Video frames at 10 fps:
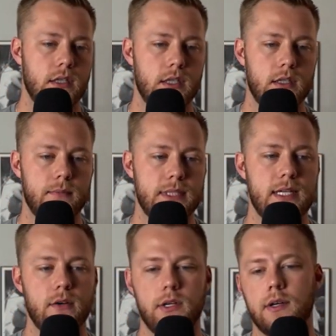
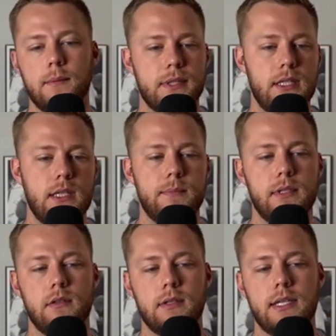material upkeep,
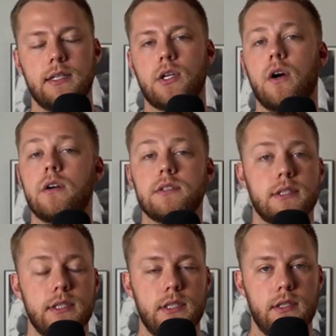getting the cars
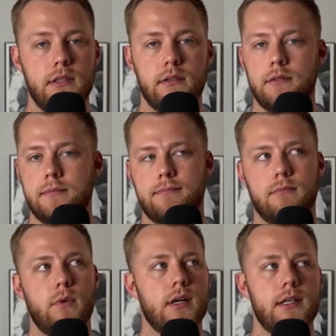cleaned,
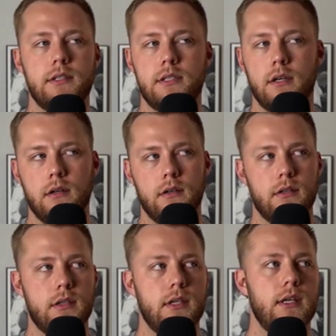walking the
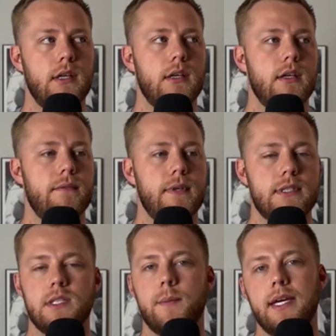dog,
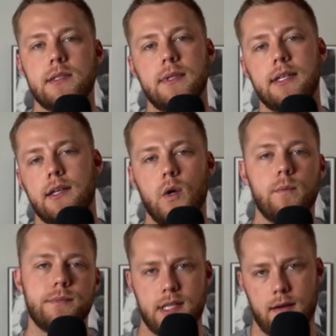fixing the basement, like
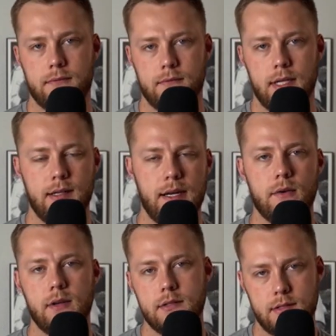home stuff, right?
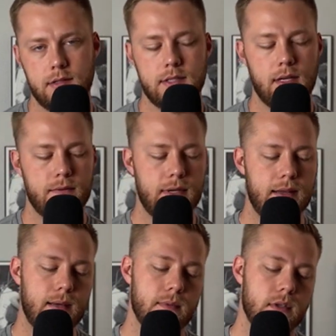Errands and stuff. I
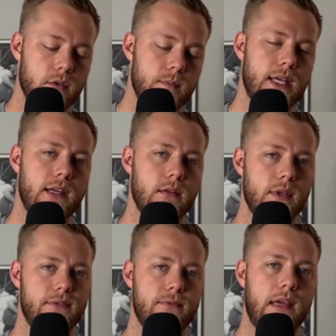think I'm going to group that in
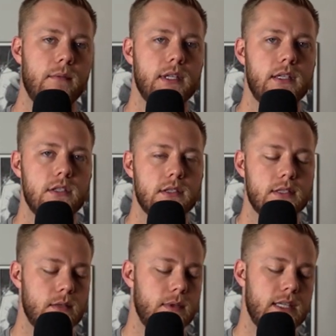with family just because
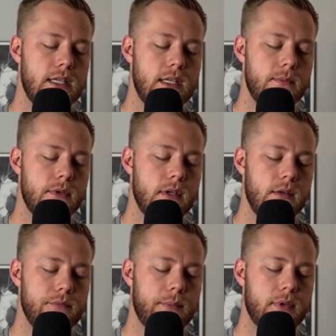I want to keep
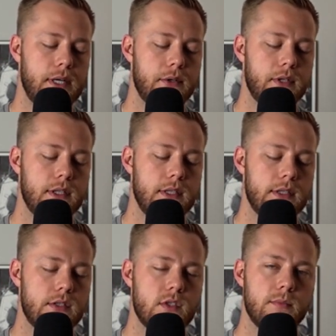my priority
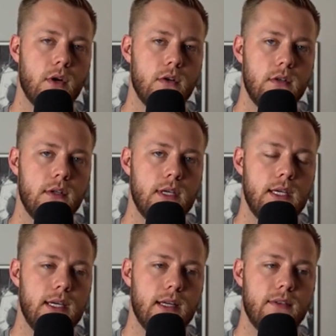list small.
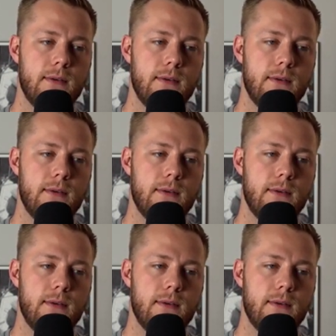And I think